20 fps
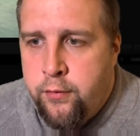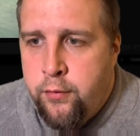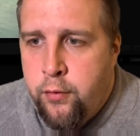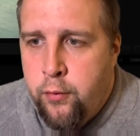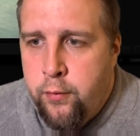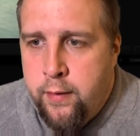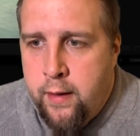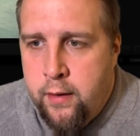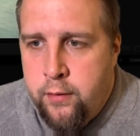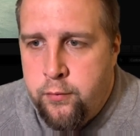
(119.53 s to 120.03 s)

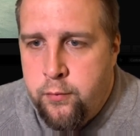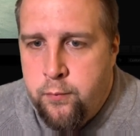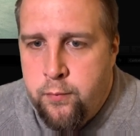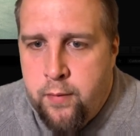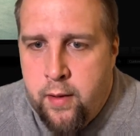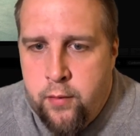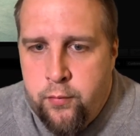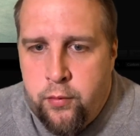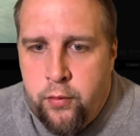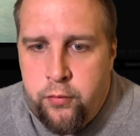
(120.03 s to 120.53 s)

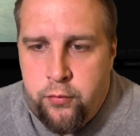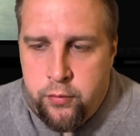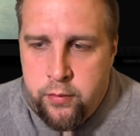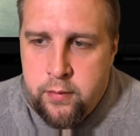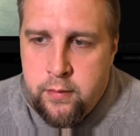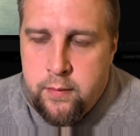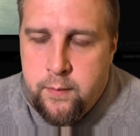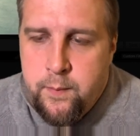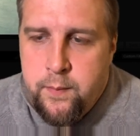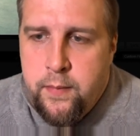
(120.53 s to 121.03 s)

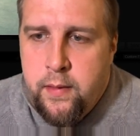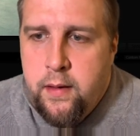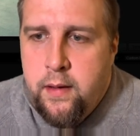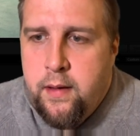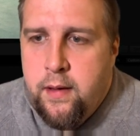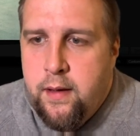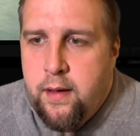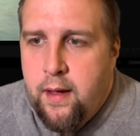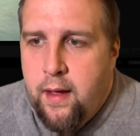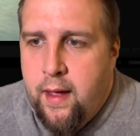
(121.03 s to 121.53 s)
2500,
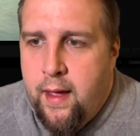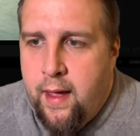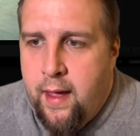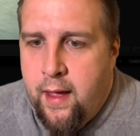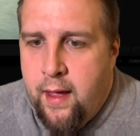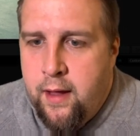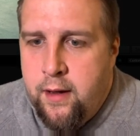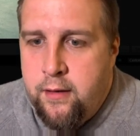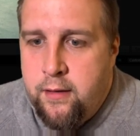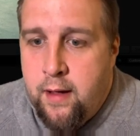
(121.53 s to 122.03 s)

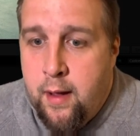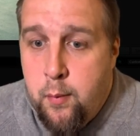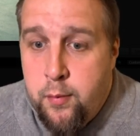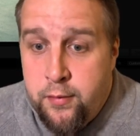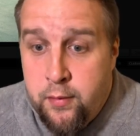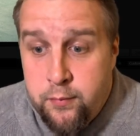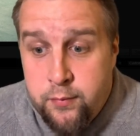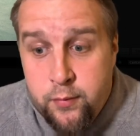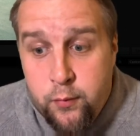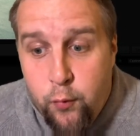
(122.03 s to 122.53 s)
and I
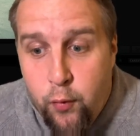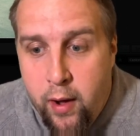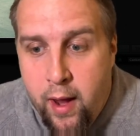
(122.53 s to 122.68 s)
was obviously